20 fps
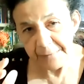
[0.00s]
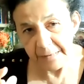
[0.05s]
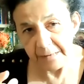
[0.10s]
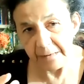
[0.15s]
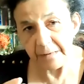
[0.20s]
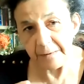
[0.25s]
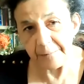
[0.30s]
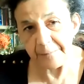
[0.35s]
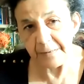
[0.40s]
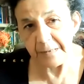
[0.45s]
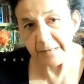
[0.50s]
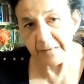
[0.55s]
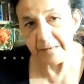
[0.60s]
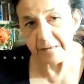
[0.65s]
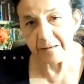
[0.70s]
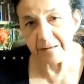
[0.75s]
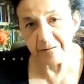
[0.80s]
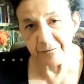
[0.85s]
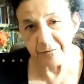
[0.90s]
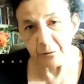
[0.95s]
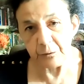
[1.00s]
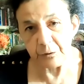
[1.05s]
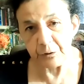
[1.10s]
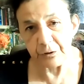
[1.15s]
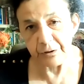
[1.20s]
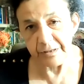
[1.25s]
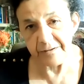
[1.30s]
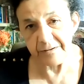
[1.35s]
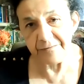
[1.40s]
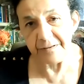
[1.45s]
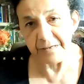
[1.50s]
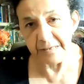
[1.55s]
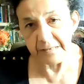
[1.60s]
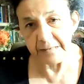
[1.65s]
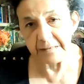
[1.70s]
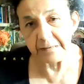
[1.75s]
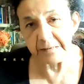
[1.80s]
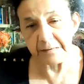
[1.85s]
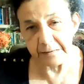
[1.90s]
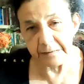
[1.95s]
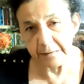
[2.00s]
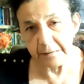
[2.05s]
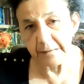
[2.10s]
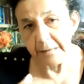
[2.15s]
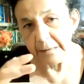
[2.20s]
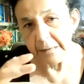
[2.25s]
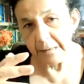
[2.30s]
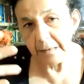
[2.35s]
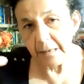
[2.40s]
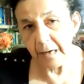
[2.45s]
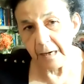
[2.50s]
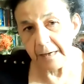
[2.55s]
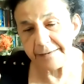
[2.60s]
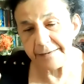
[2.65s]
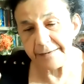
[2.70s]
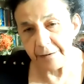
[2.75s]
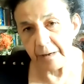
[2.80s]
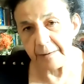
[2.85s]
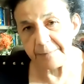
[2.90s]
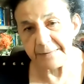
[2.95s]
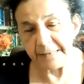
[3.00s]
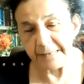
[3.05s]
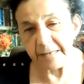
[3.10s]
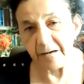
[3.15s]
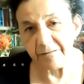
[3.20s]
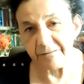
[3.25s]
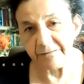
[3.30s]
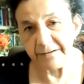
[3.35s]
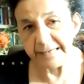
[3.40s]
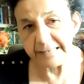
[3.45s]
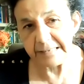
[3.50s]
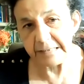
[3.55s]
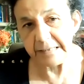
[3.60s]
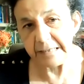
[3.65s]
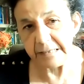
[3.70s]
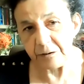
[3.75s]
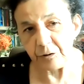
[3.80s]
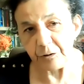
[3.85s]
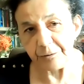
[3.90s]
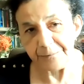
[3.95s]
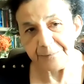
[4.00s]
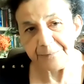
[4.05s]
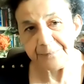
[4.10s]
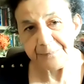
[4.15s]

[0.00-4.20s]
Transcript: in the future if there isn't a higher uptake of vaccination.